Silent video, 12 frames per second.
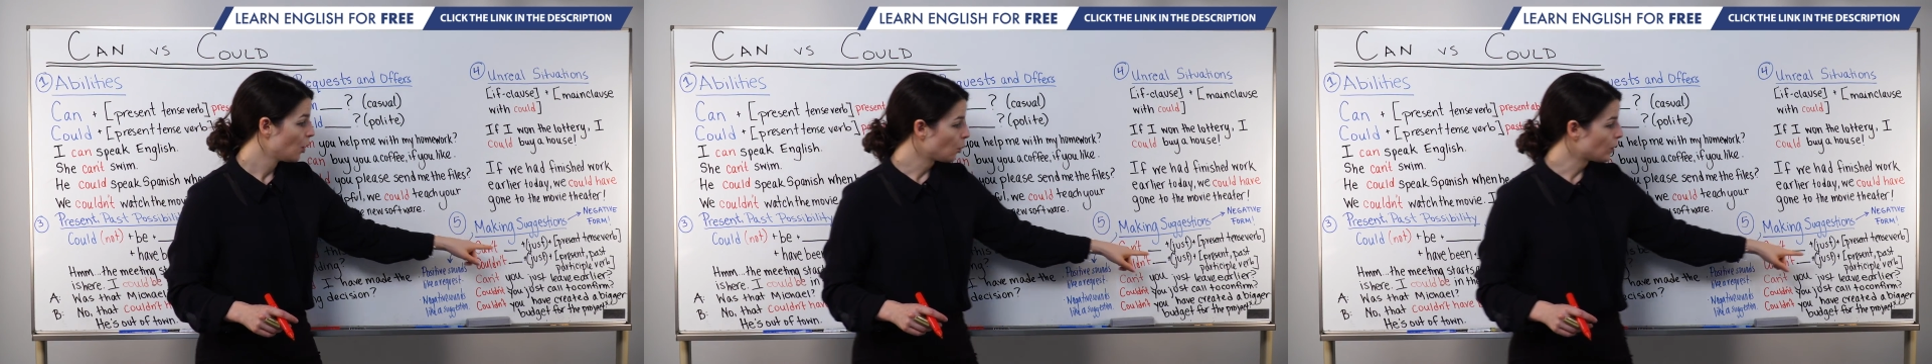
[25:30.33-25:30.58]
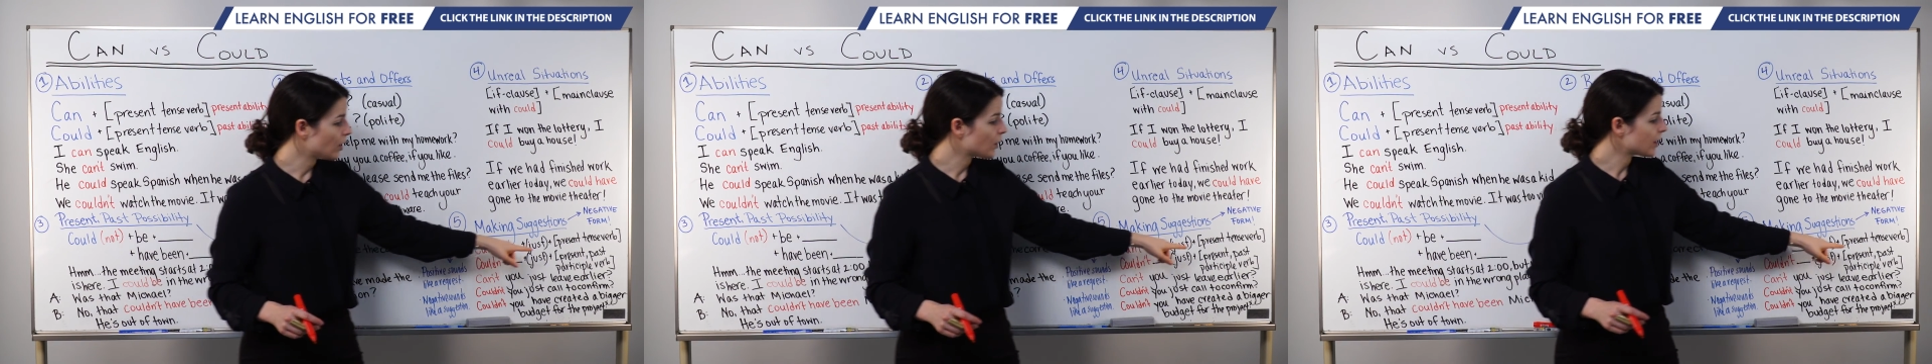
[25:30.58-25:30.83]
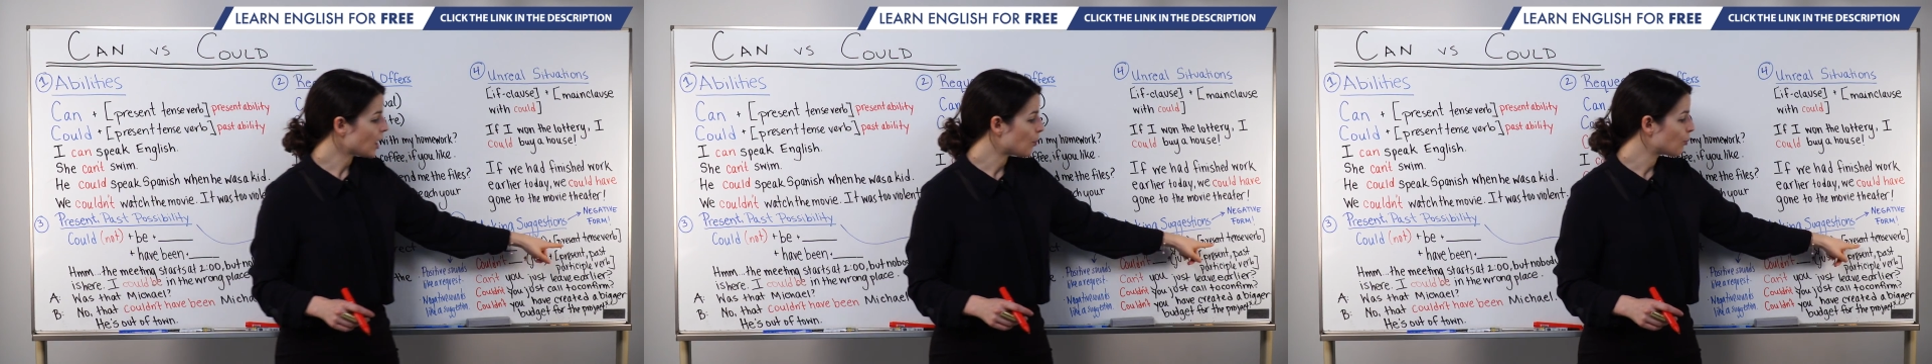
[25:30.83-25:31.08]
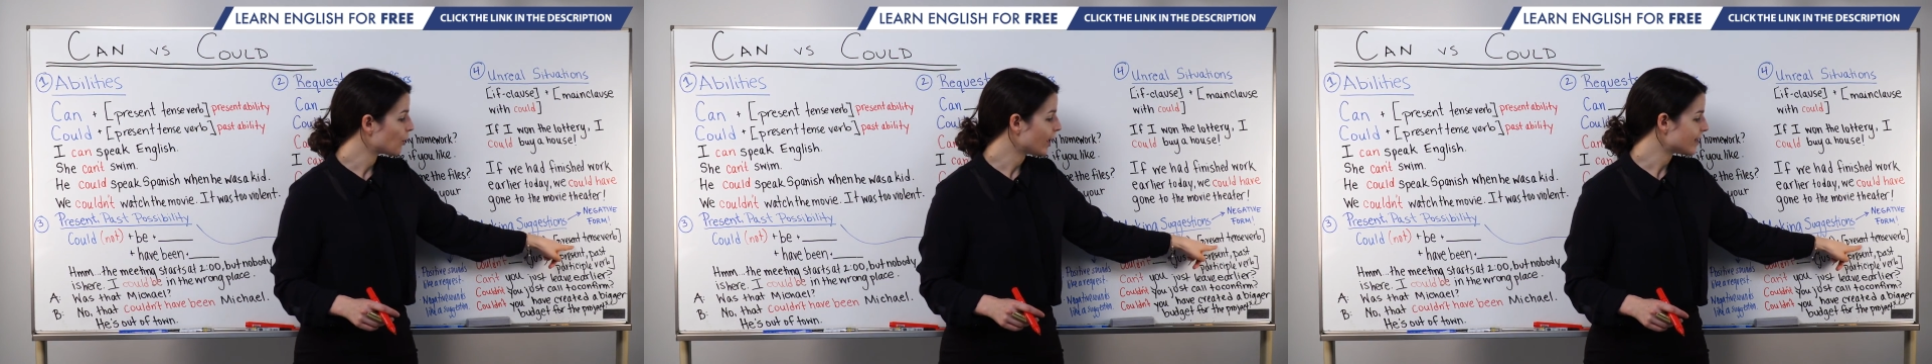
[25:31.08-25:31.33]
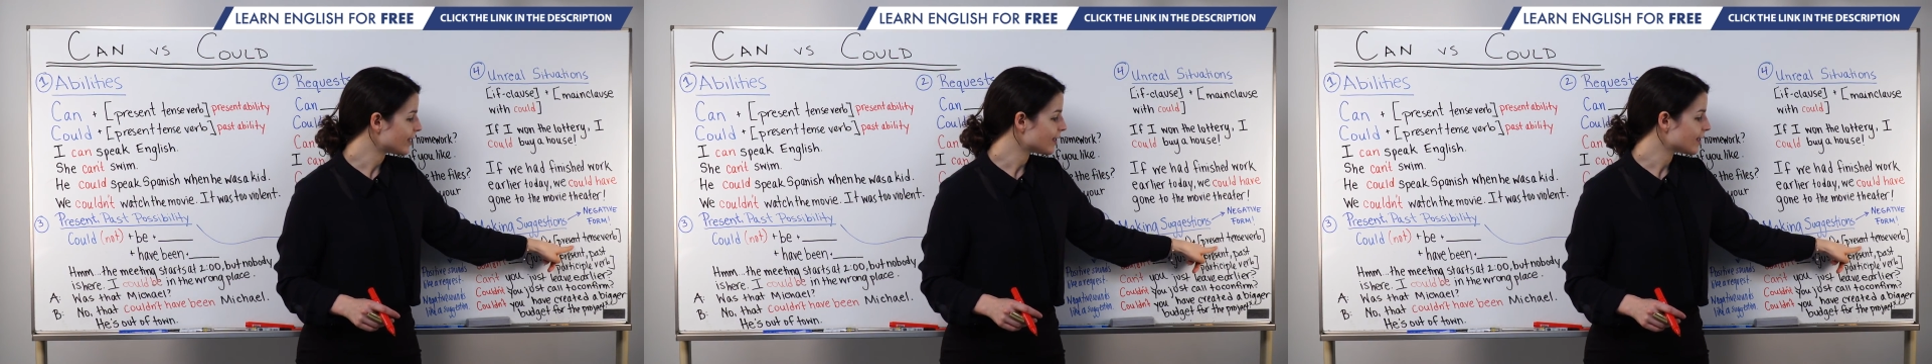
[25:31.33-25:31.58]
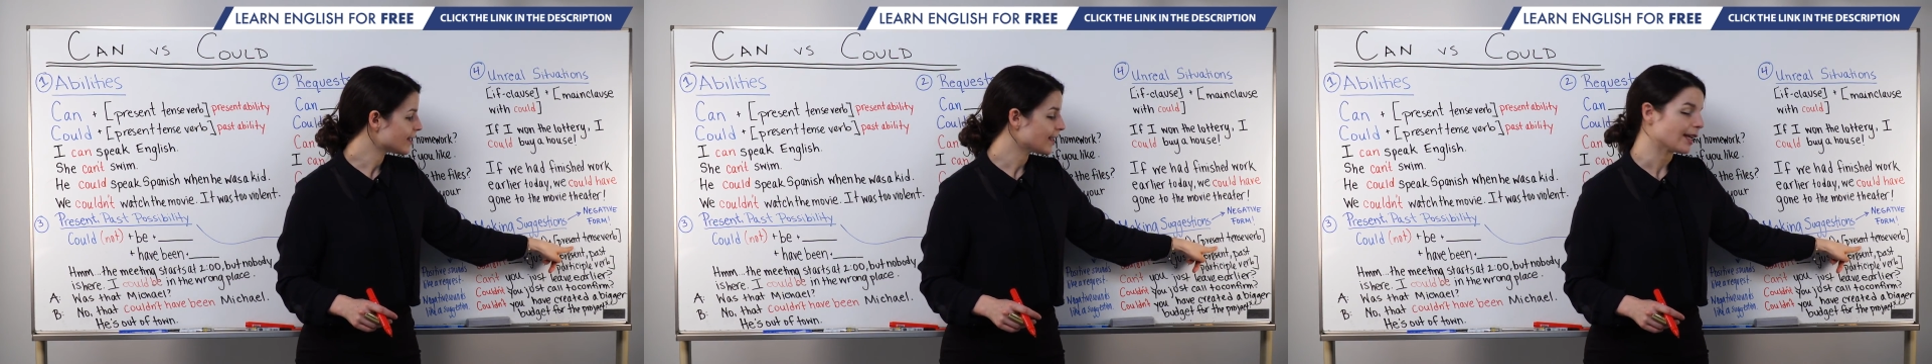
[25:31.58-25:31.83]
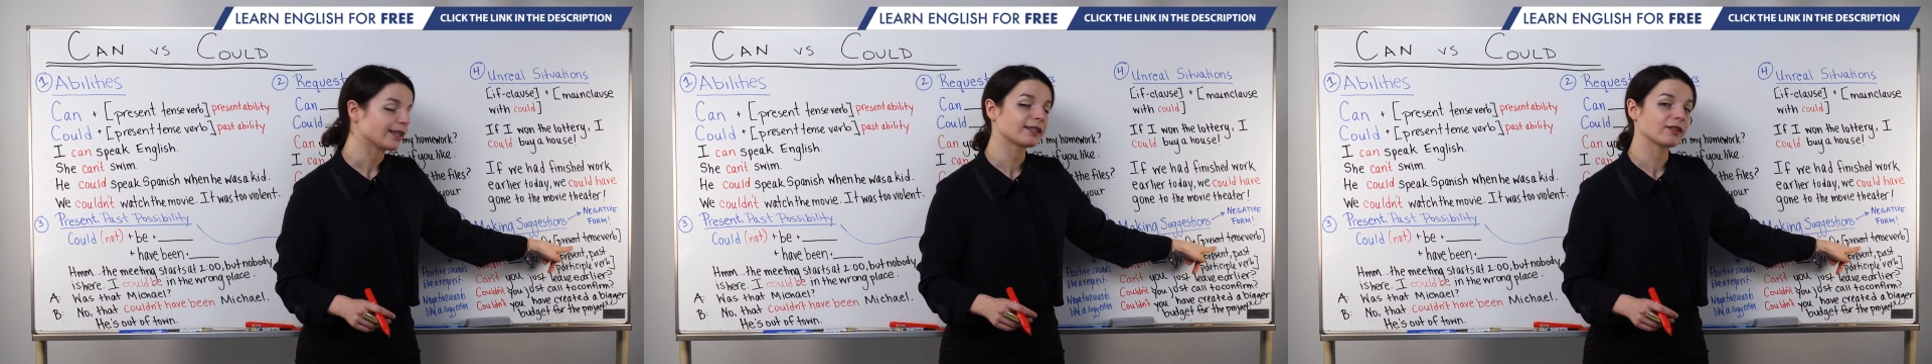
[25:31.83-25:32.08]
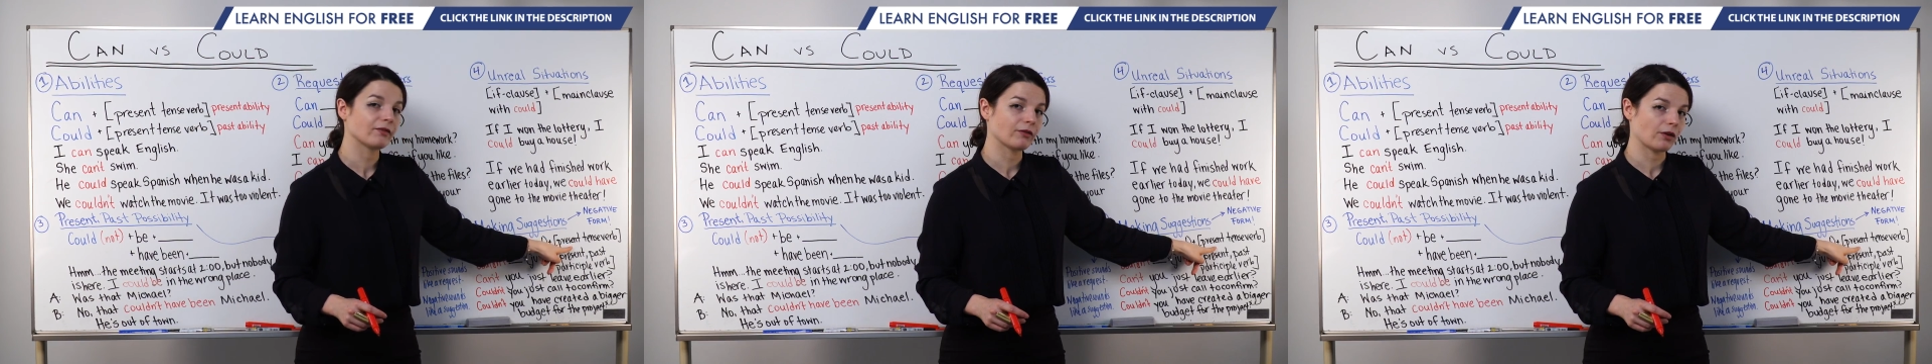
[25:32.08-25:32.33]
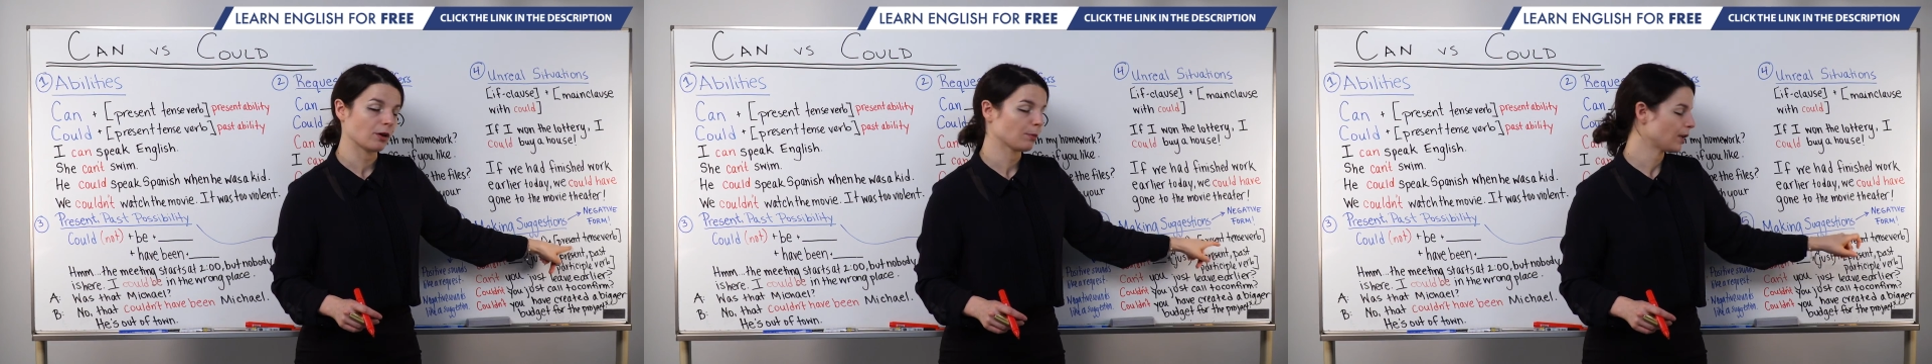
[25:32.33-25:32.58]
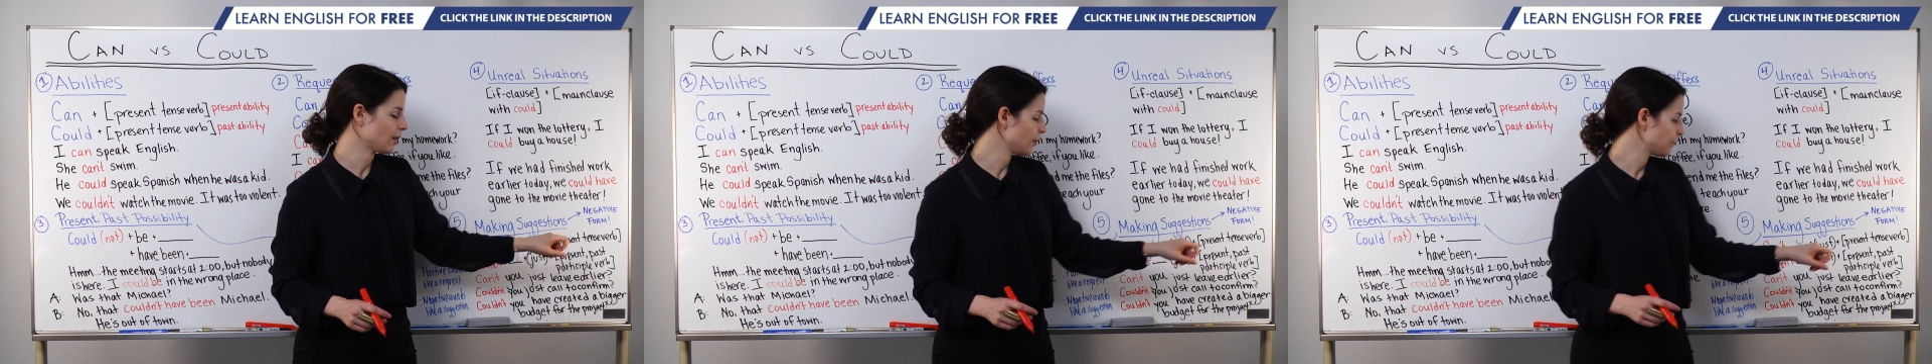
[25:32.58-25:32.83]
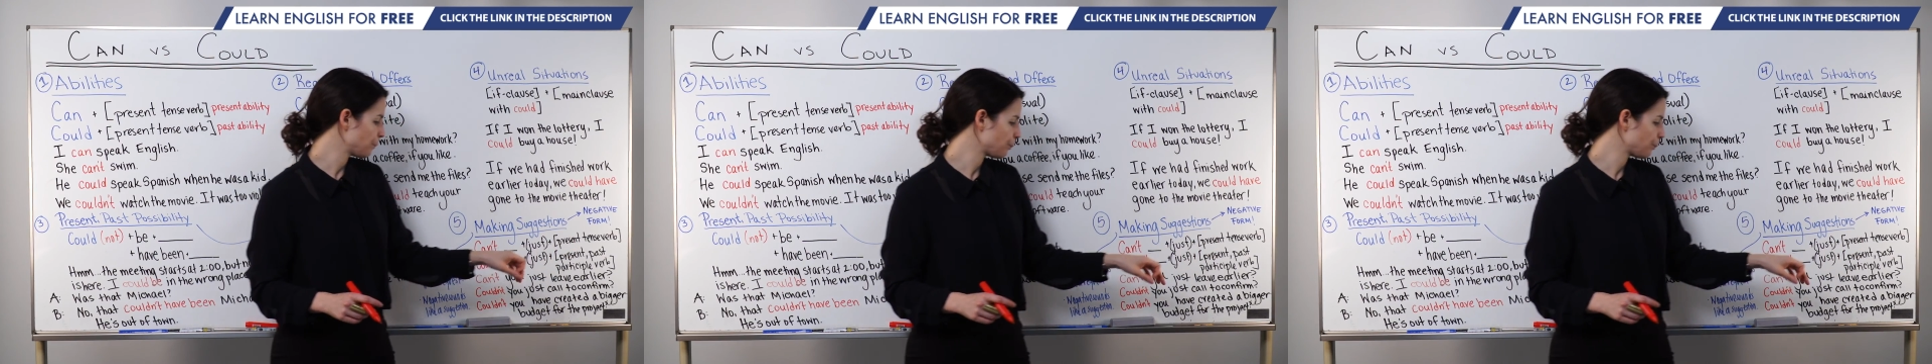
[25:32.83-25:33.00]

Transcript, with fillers: we use a present tense verb here.